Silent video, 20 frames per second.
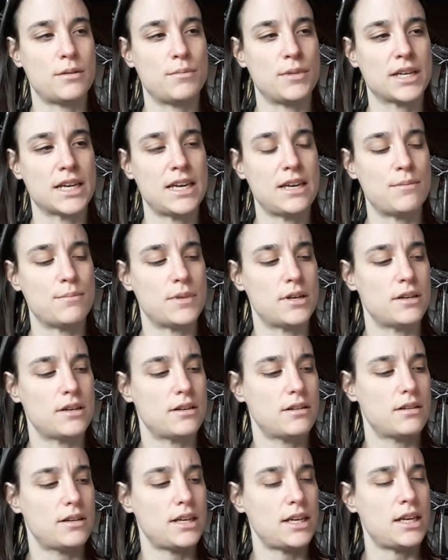came
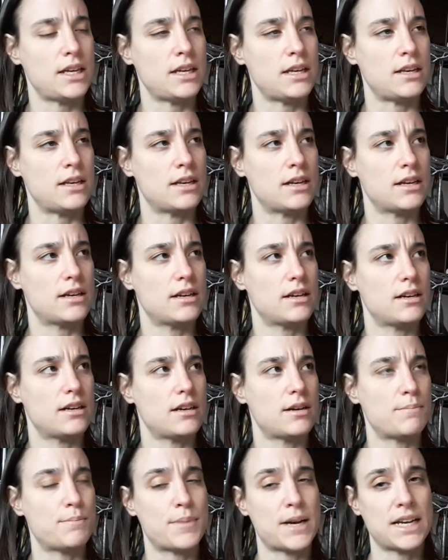in
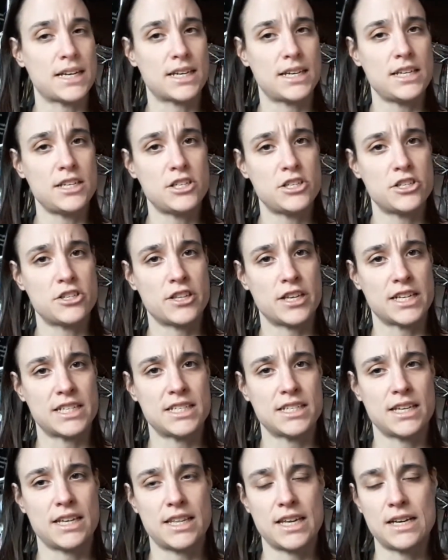a package
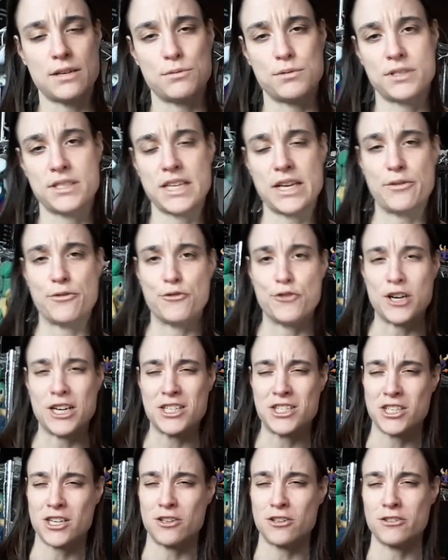that was said
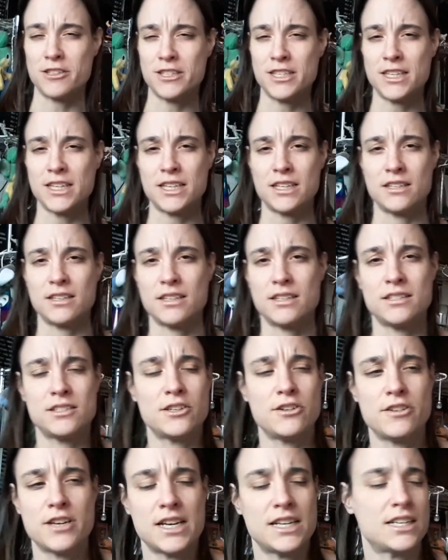fragile on it, and
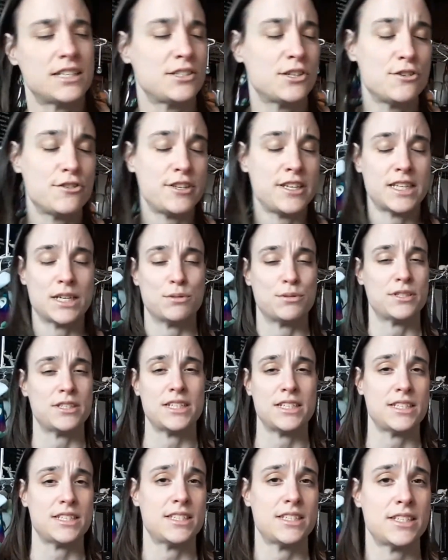I don't think that was
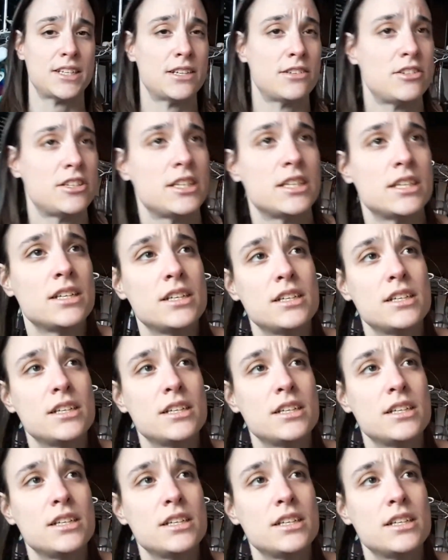necessary.